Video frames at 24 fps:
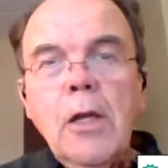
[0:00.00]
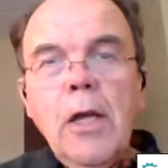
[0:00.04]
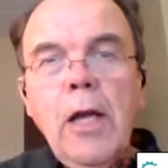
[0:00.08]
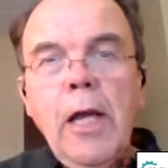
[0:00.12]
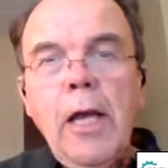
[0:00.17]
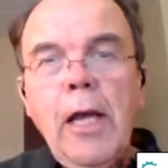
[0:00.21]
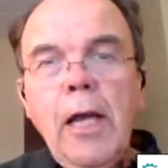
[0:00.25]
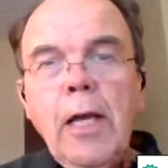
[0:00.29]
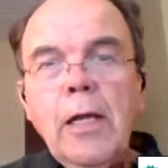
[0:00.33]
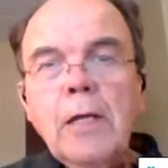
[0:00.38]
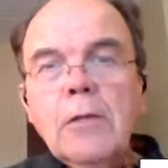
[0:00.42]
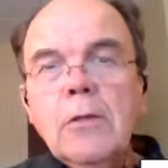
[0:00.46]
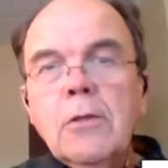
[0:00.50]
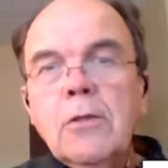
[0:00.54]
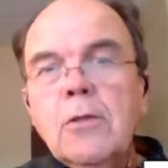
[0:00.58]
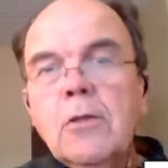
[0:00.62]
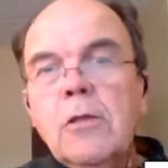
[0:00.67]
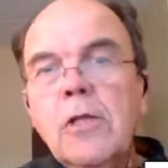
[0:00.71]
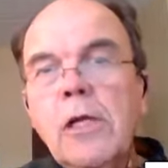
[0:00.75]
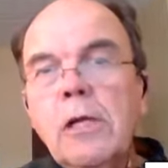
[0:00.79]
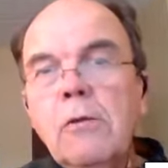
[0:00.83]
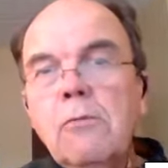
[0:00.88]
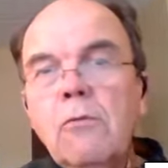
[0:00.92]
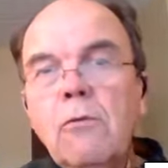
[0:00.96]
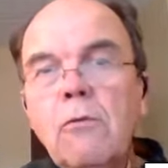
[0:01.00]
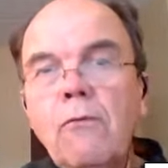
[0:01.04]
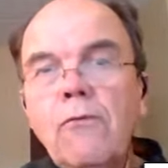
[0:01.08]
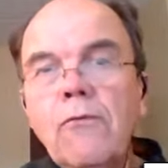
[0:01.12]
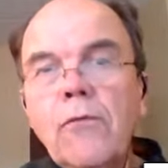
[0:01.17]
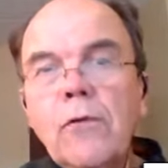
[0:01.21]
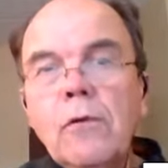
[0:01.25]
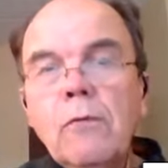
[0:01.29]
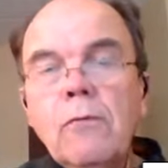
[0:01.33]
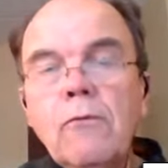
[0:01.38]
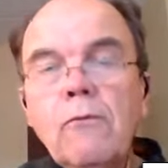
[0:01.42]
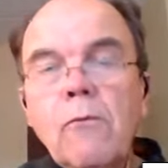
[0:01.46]
And they will
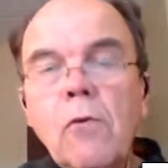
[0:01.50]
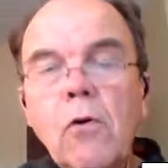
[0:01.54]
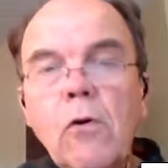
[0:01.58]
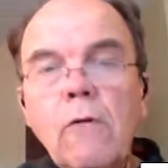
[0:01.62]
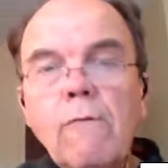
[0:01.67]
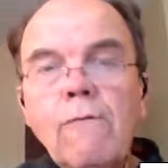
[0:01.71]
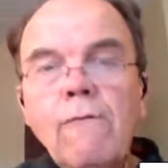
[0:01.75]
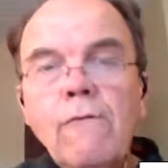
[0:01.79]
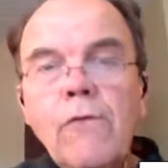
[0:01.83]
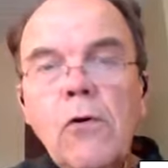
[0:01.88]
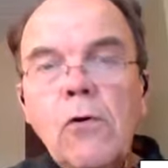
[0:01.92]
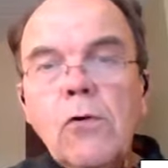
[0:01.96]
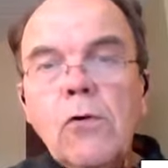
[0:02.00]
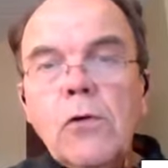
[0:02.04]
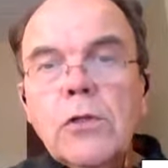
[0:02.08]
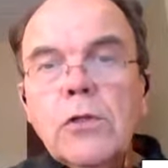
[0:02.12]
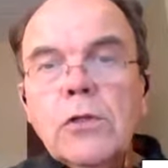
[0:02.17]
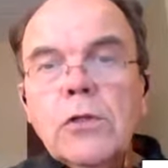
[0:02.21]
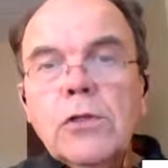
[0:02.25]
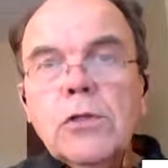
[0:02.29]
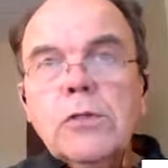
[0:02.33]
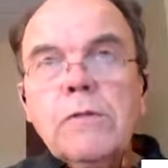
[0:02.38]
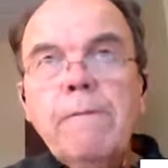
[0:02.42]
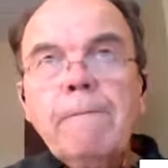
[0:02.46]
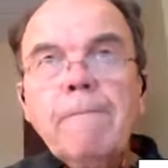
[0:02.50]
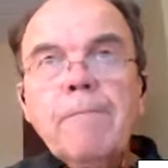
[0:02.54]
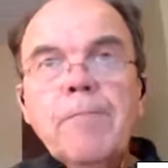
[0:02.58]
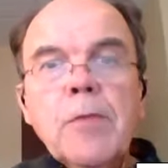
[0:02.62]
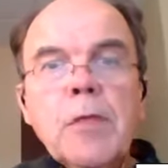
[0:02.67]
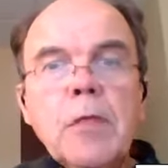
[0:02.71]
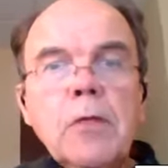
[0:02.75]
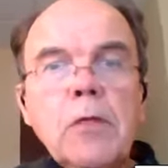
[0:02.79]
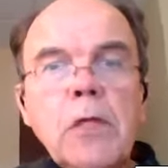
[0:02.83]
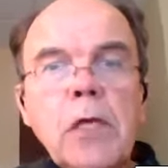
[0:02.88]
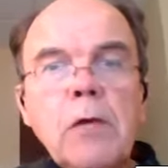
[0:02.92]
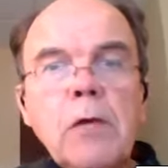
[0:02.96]
feel more focused.
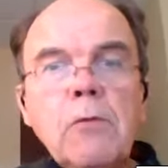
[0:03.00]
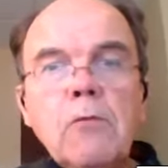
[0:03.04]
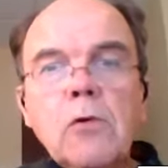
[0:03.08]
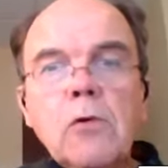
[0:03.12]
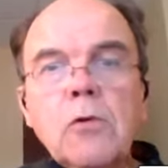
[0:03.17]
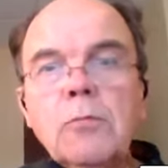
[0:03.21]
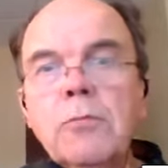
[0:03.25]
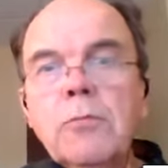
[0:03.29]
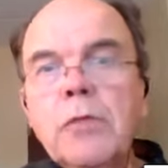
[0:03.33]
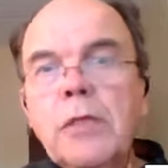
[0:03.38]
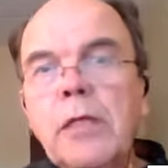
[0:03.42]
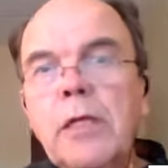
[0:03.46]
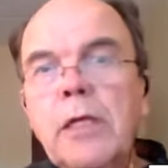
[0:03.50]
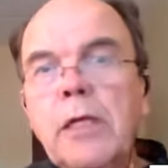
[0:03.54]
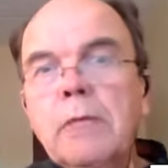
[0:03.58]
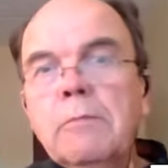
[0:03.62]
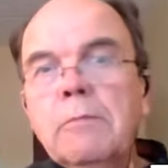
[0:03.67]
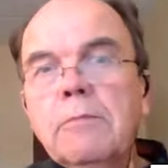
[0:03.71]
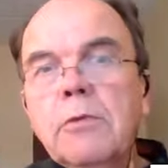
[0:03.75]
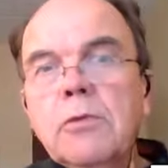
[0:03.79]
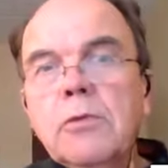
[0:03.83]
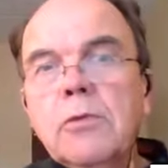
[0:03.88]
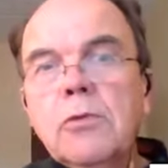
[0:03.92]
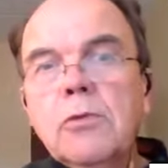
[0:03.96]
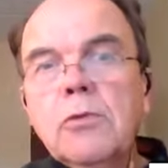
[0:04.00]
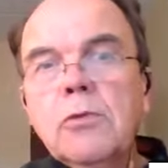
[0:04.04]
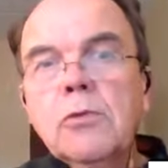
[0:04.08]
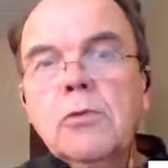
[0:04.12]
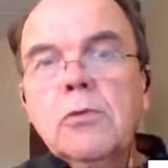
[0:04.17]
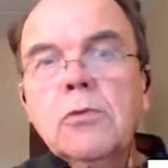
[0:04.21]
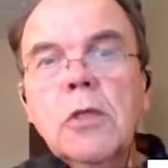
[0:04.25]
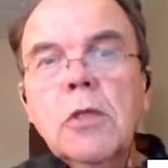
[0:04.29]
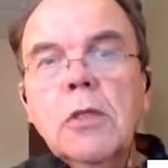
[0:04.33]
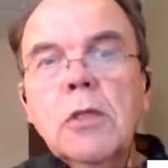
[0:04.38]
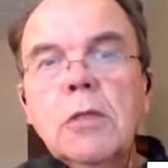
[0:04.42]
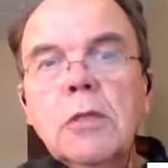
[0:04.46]
They will be able
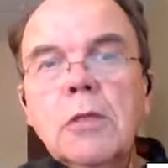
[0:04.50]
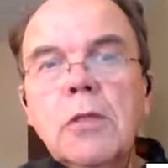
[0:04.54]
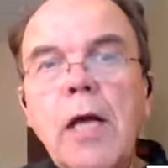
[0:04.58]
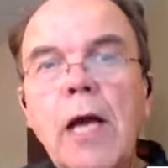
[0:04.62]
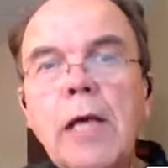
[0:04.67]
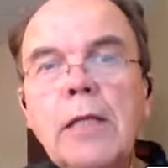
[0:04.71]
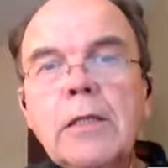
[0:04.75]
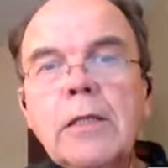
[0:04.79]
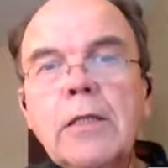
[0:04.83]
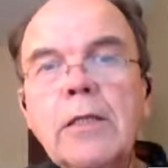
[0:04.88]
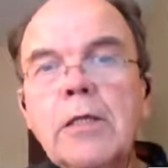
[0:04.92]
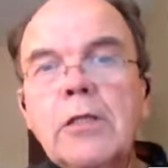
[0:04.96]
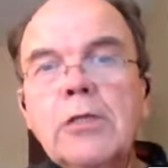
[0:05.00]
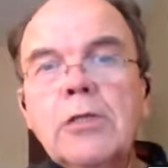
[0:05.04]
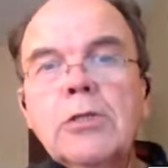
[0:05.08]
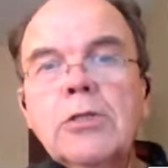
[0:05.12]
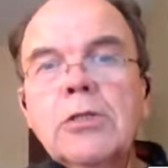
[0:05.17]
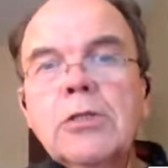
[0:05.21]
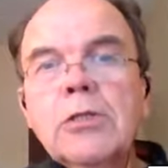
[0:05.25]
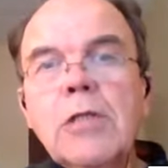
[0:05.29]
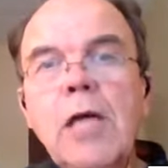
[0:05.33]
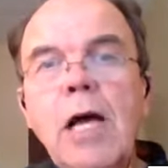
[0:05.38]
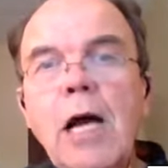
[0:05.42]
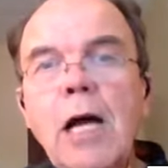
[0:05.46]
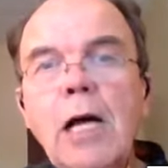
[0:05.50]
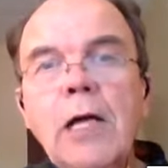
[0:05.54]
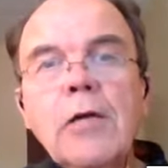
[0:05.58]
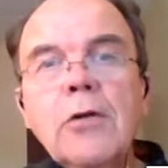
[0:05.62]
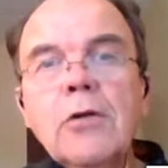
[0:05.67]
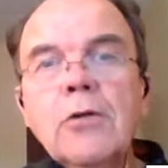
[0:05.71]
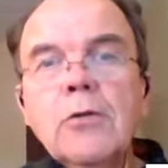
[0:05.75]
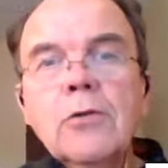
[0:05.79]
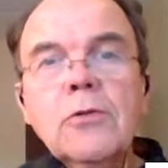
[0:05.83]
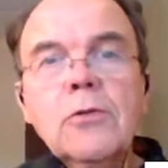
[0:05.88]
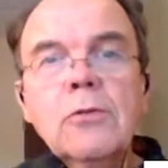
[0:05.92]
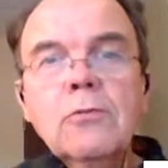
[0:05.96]
to not get as
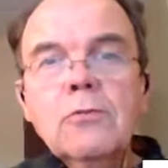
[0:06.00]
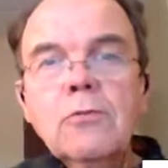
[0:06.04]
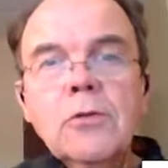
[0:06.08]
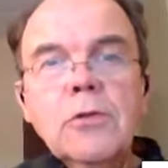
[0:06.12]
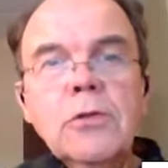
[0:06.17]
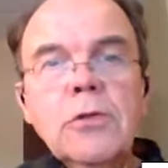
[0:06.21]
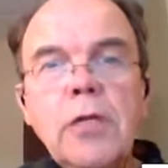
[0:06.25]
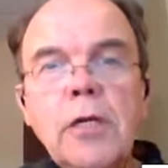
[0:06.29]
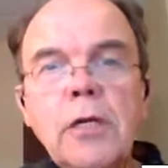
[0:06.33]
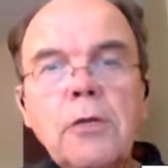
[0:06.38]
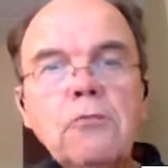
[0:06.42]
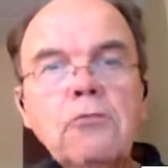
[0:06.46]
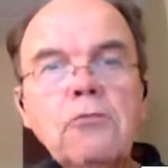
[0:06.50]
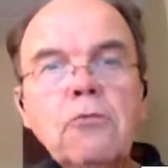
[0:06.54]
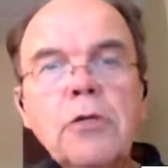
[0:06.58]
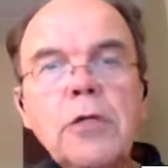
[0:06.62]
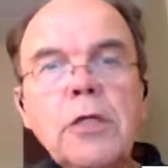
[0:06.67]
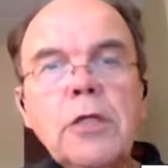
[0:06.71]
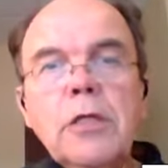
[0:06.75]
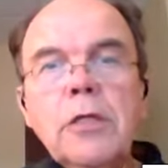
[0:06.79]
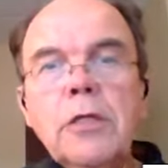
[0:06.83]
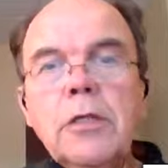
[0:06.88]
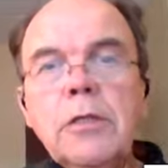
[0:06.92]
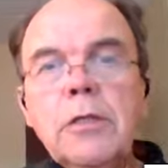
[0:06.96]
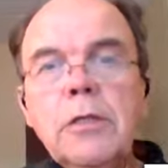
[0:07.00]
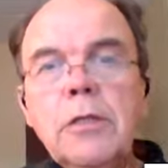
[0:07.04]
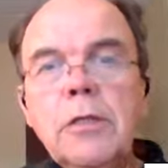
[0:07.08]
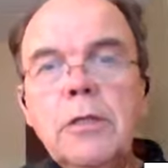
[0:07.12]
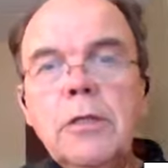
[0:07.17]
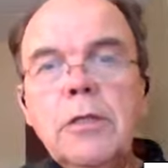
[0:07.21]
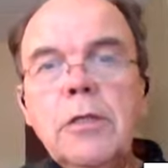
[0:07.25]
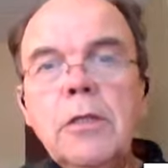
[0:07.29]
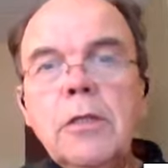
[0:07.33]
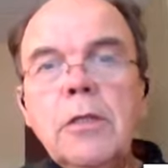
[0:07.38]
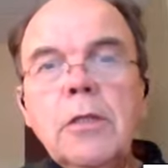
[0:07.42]
tired when they read.